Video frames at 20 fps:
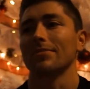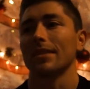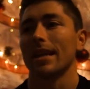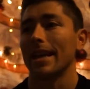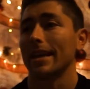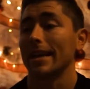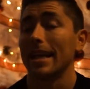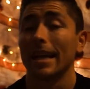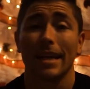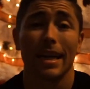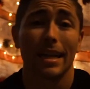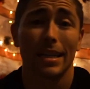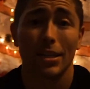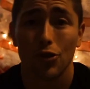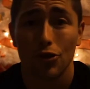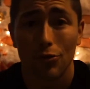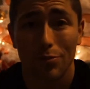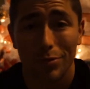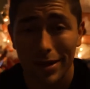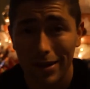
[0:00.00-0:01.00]
And yeah, guys,
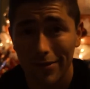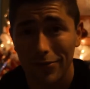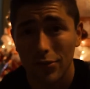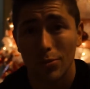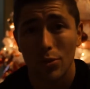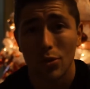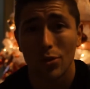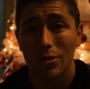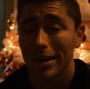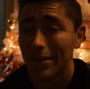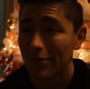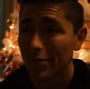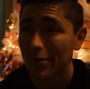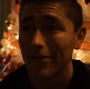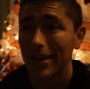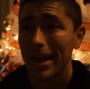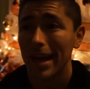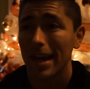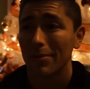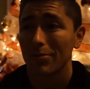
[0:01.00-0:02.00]
super comfortable. Love the
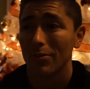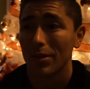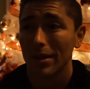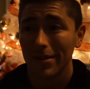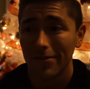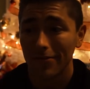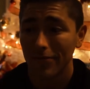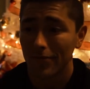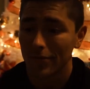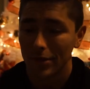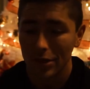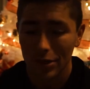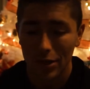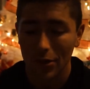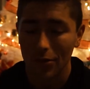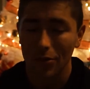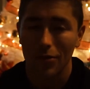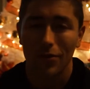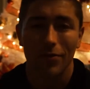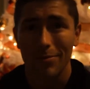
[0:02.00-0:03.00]
vibe, love, you
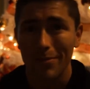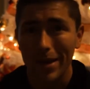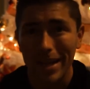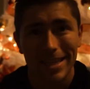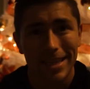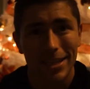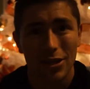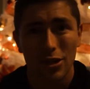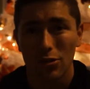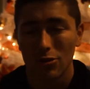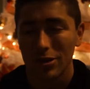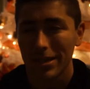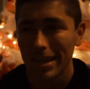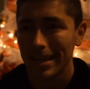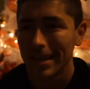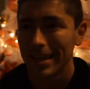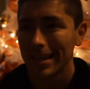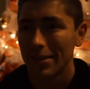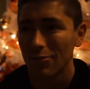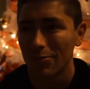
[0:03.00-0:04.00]
know, the message they're
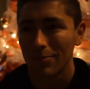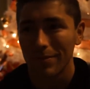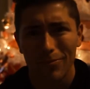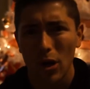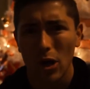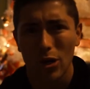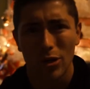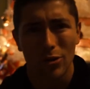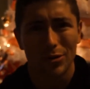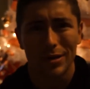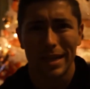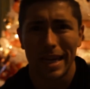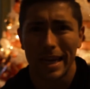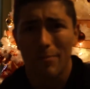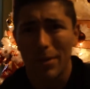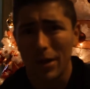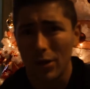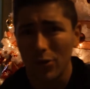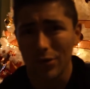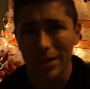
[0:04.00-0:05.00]
sending. Their motto's like
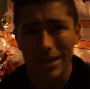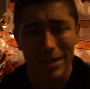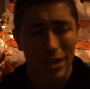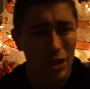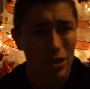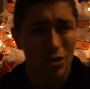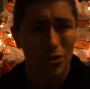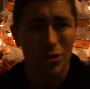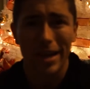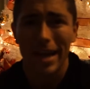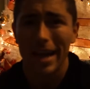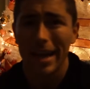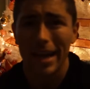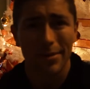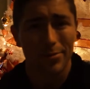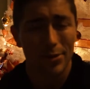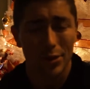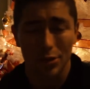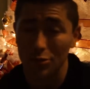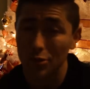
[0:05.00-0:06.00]
better than yesterday. I
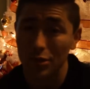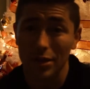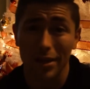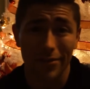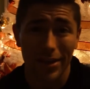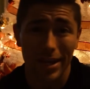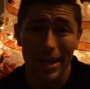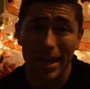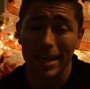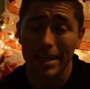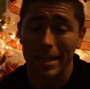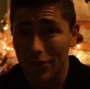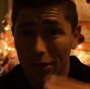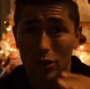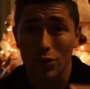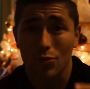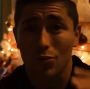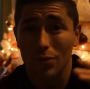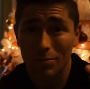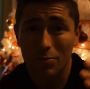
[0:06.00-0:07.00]
absolutely love it, guys.
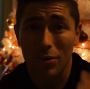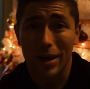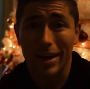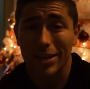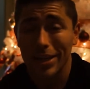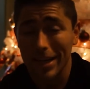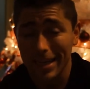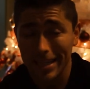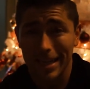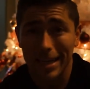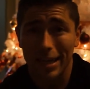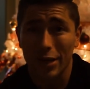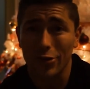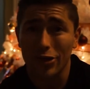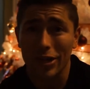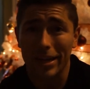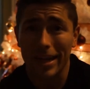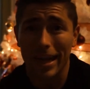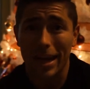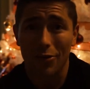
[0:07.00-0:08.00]
There's one brand you guys gotta go
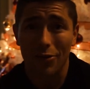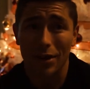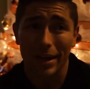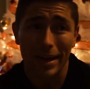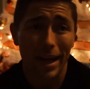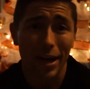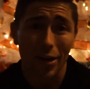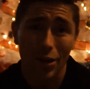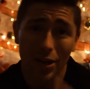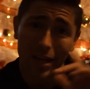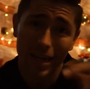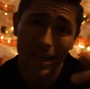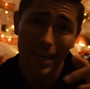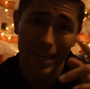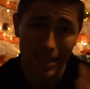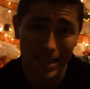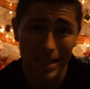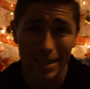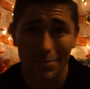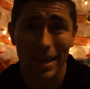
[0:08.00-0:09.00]
check out right now.
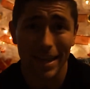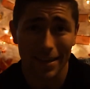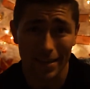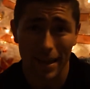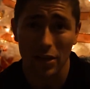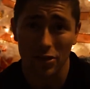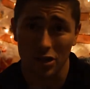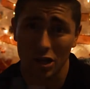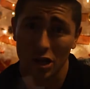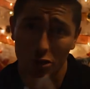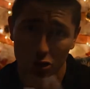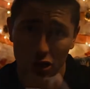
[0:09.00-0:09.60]
It's 10,000, go